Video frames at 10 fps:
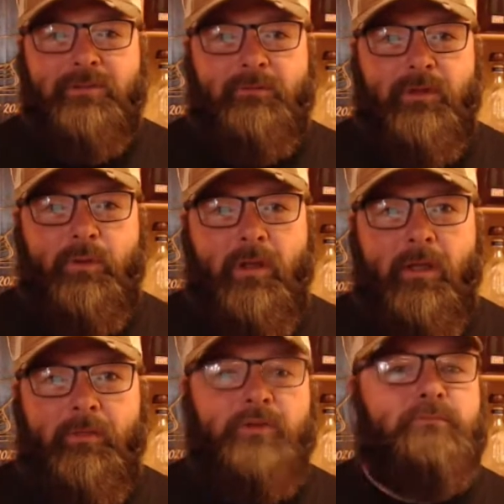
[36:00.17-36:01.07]
of you,
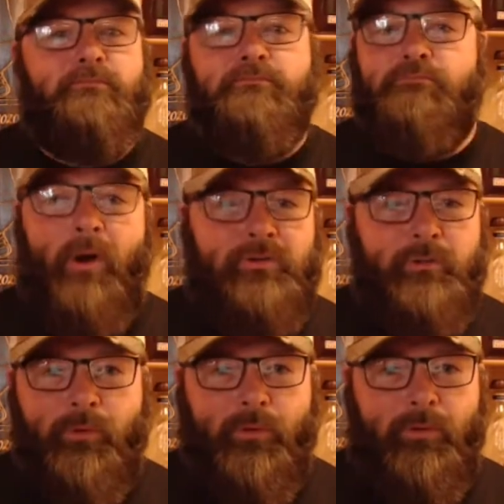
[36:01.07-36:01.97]
there's
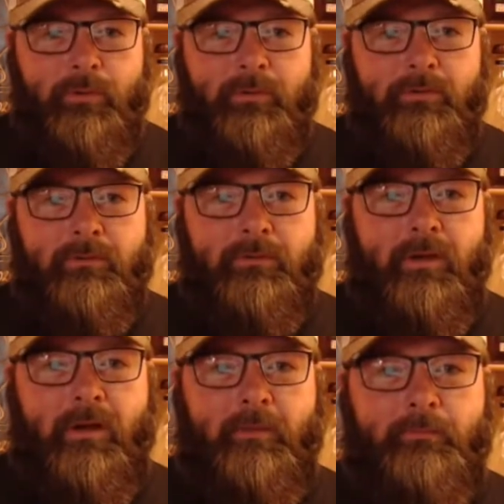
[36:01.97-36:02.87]
multiple
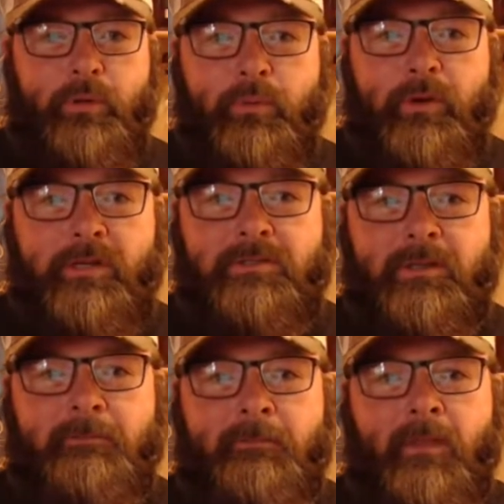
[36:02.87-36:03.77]
breweries,
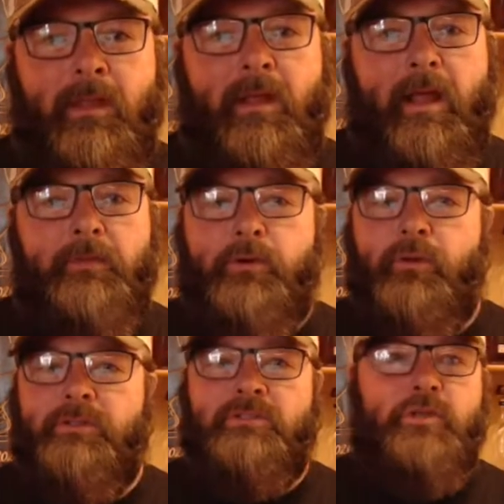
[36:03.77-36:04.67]
and they're
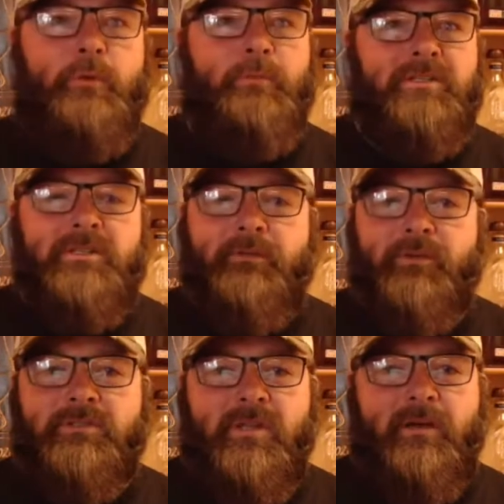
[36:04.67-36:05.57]
doing so much different
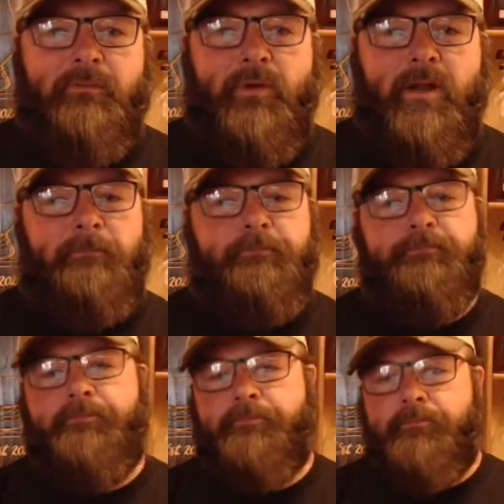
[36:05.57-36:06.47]
stuff, right?
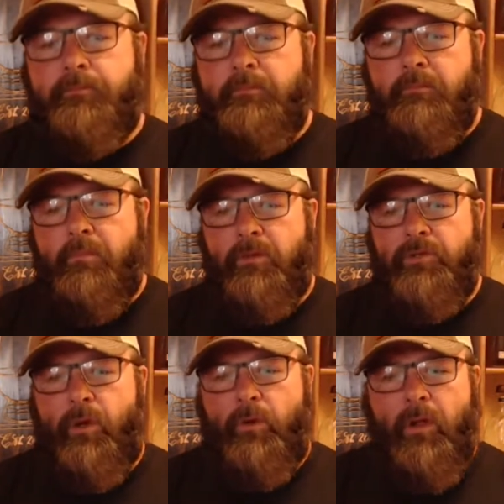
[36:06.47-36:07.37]

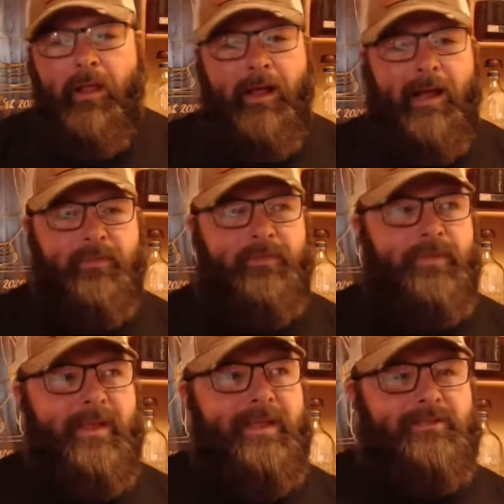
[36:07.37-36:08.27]
So I
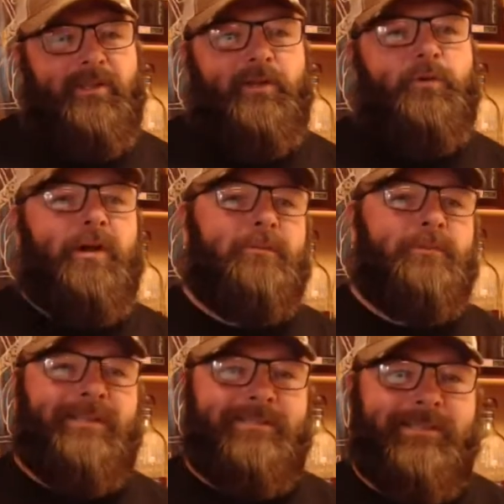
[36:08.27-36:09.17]
think it's
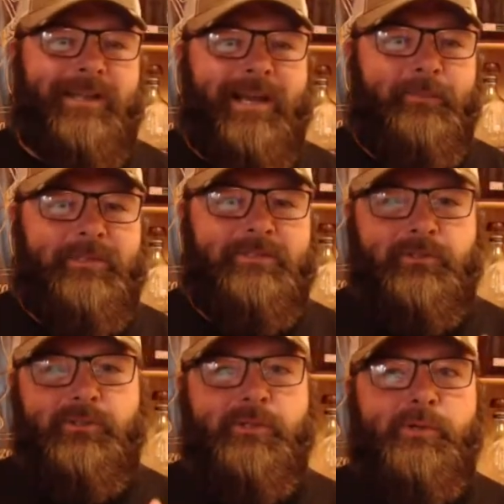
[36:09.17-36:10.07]
incredibly synonymous
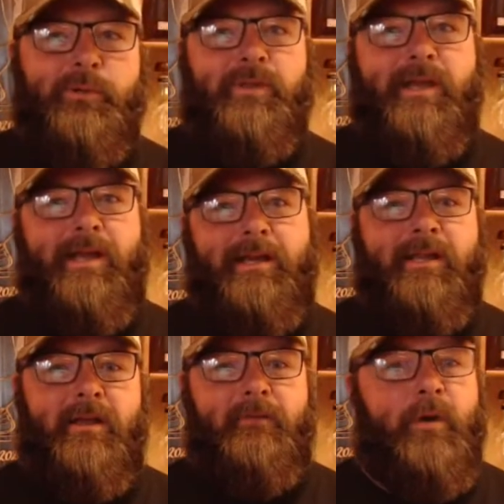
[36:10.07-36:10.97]
to the
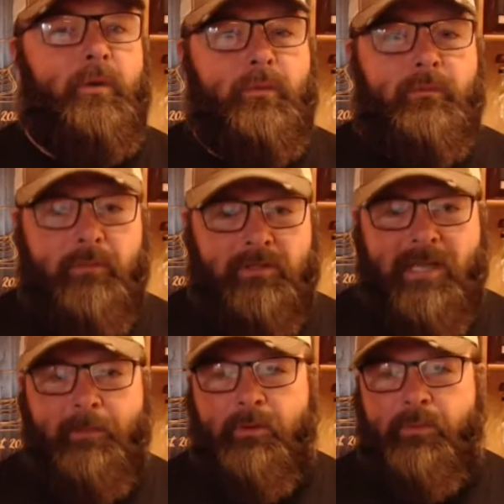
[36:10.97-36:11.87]
idea of what is
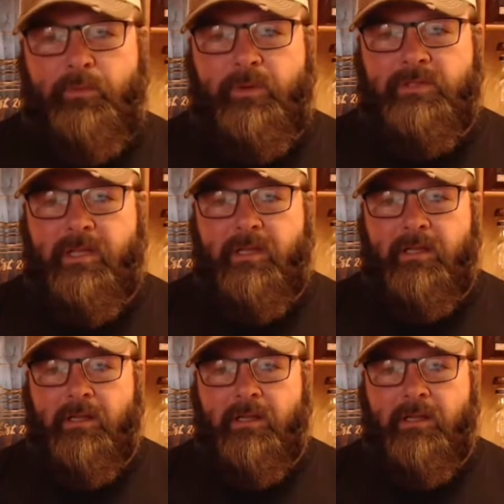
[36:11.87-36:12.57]
happening with whiskey.